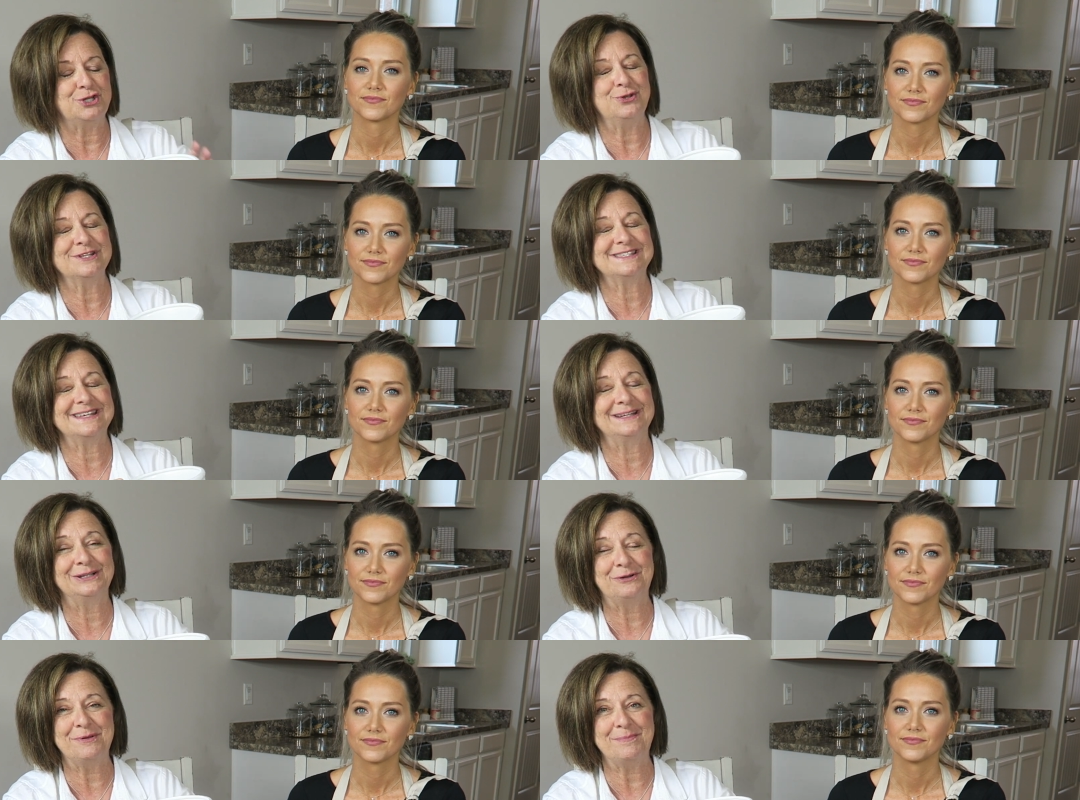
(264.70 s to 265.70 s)
Speaker 1: so you can see
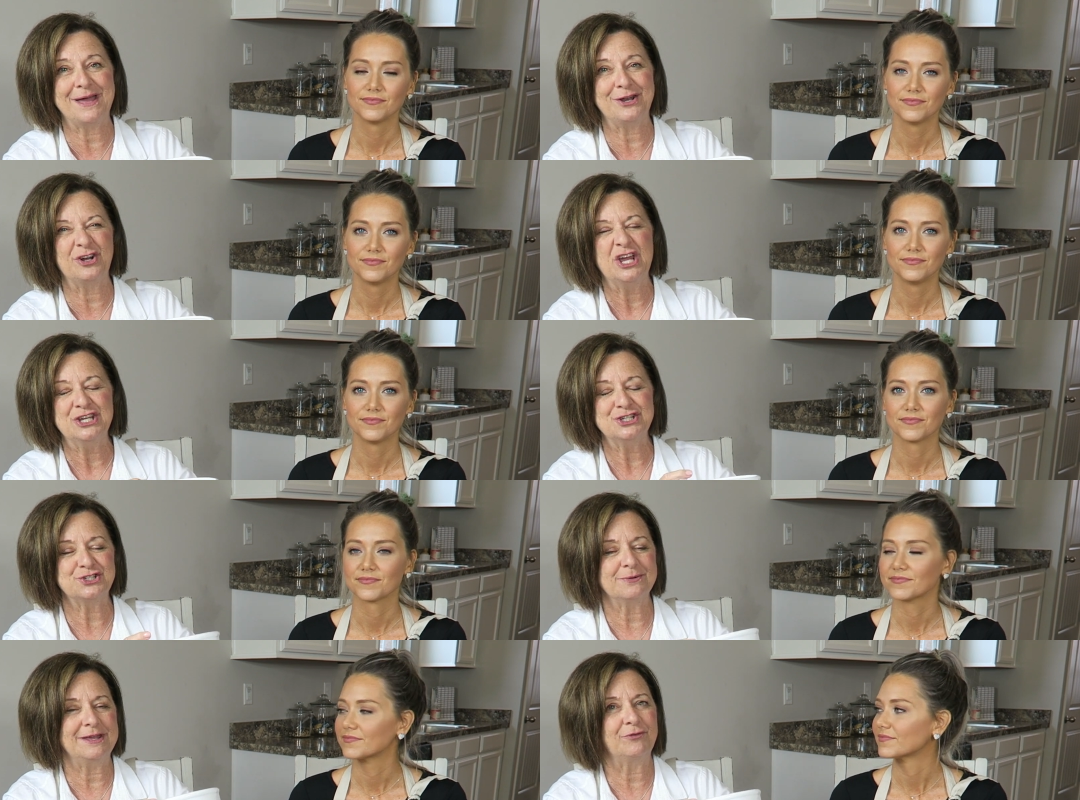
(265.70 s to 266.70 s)
it a little bit better,
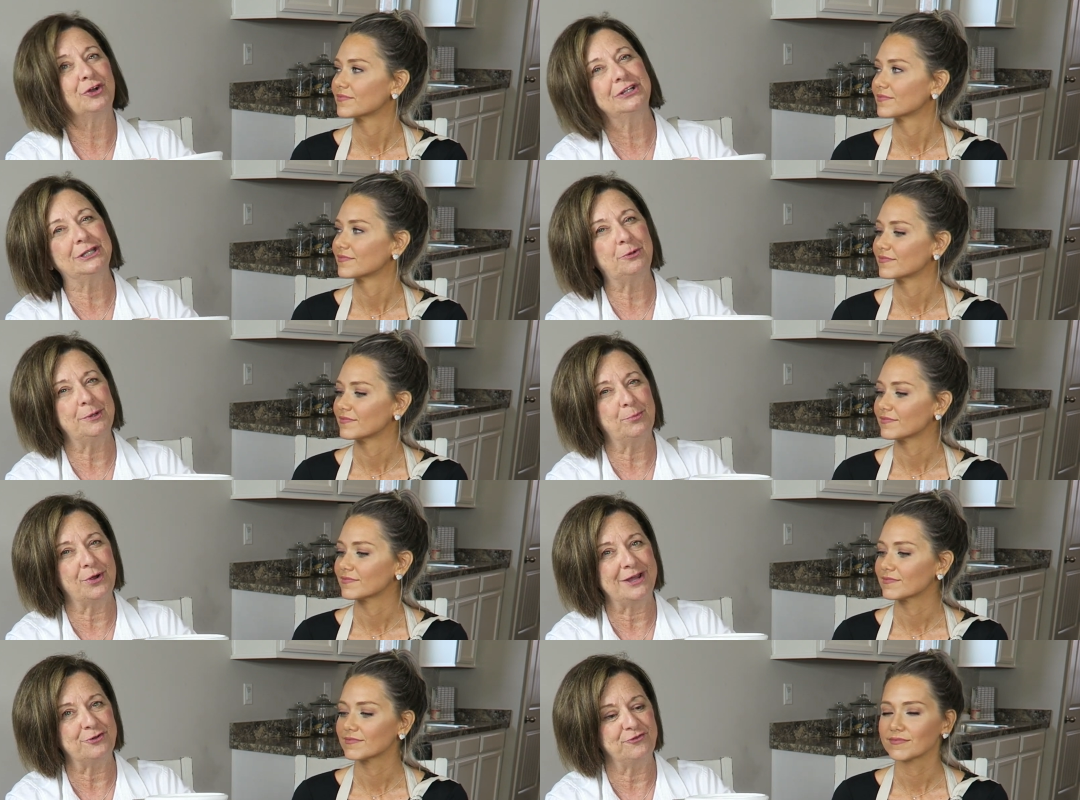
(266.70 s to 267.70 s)
just to give her a little
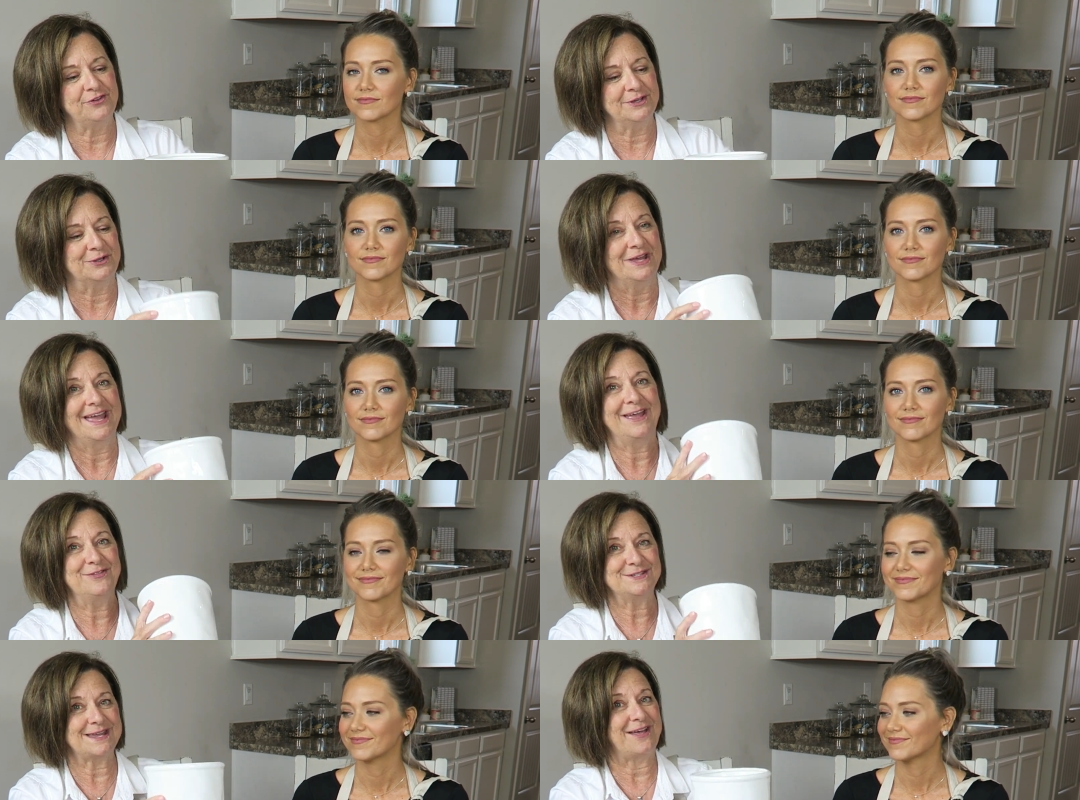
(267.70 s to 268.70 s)
bit brighter feel.
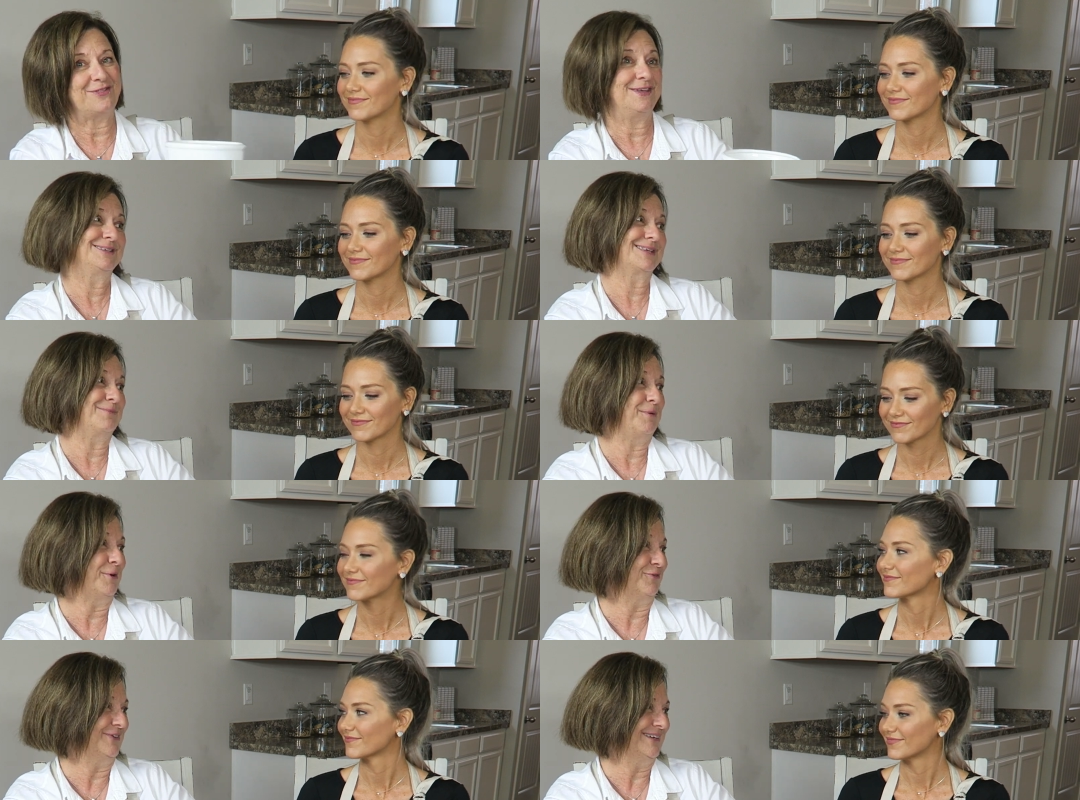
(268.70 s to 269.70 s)
And this, I think, is going
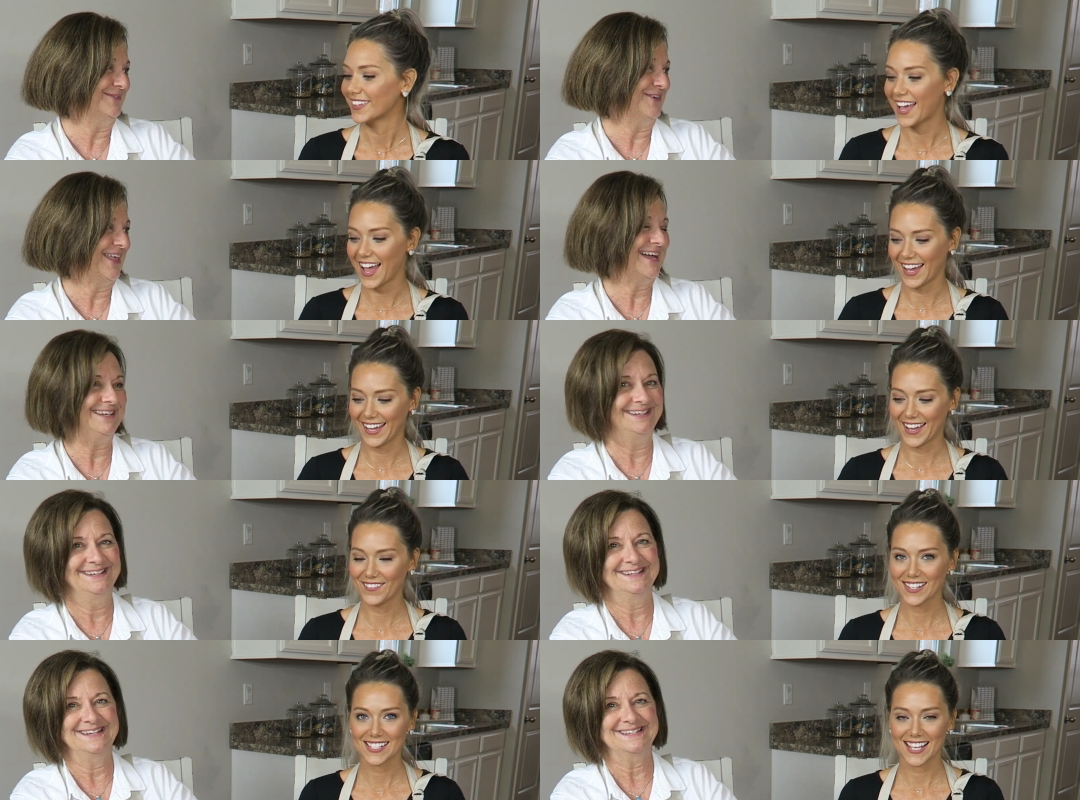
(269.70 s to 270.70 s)
to be perfect. yeah, that.
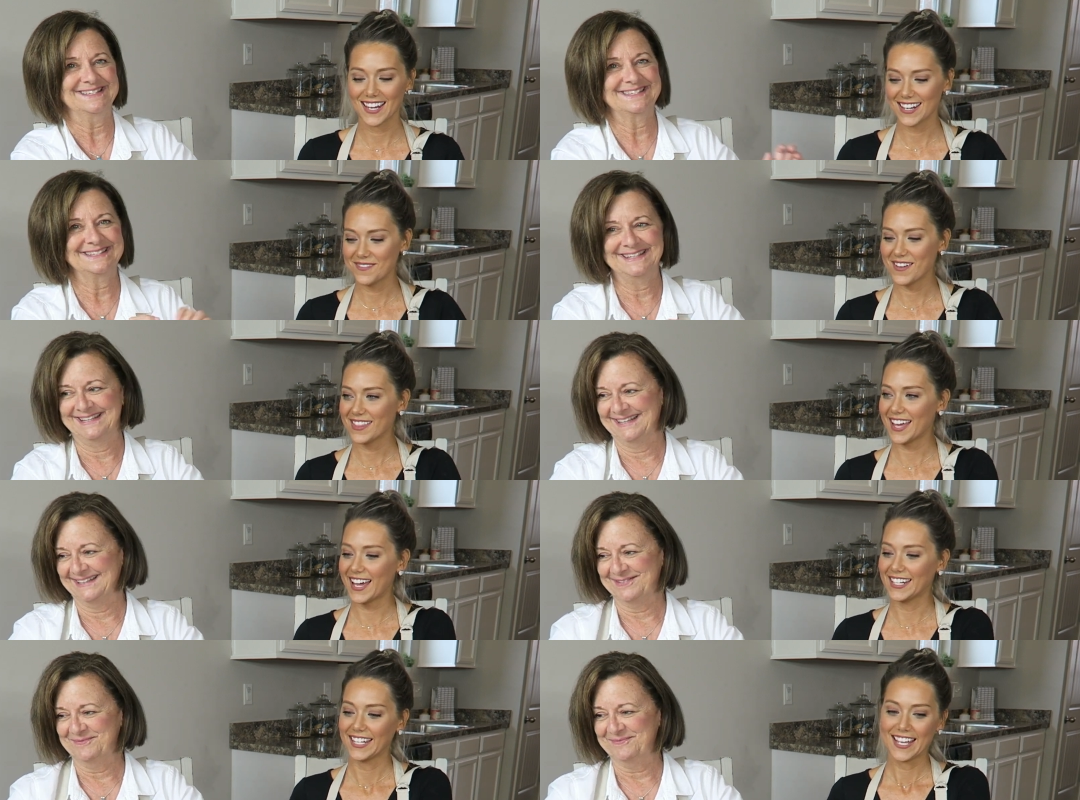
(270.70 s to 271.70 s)
I'm
Speaker 2: excited yes. about
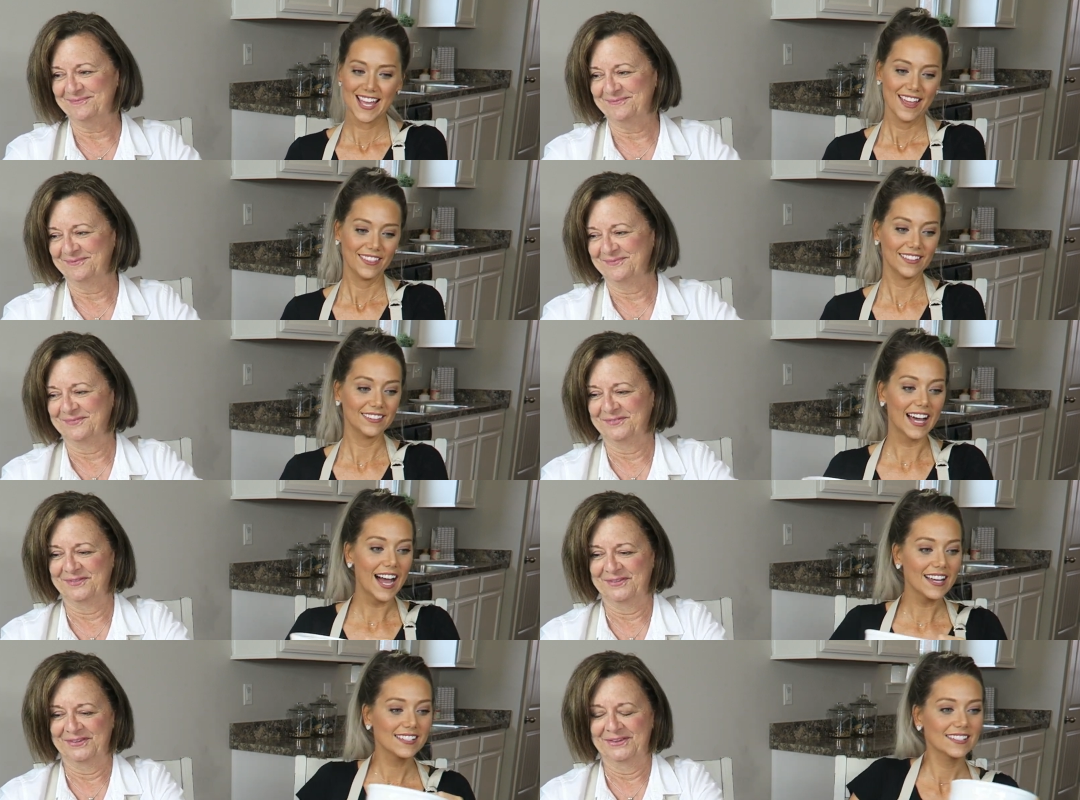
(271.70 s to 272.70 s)
that. Mm-hmm. The
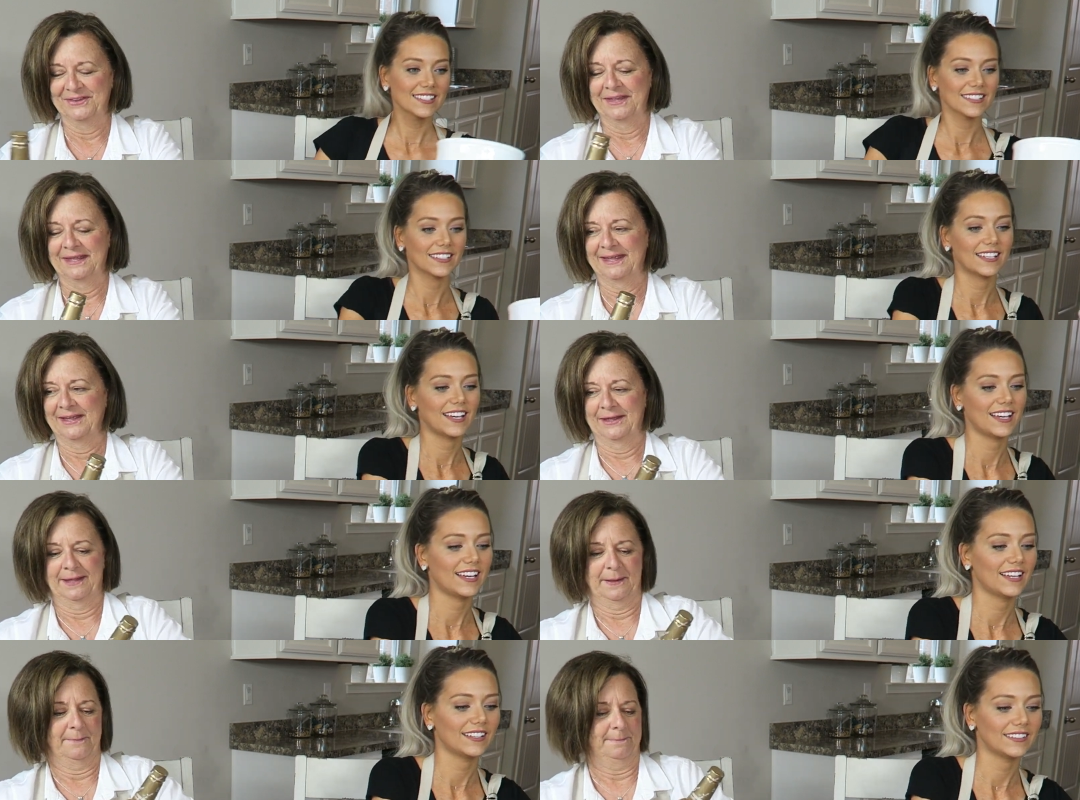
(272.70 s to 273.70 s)
last uh,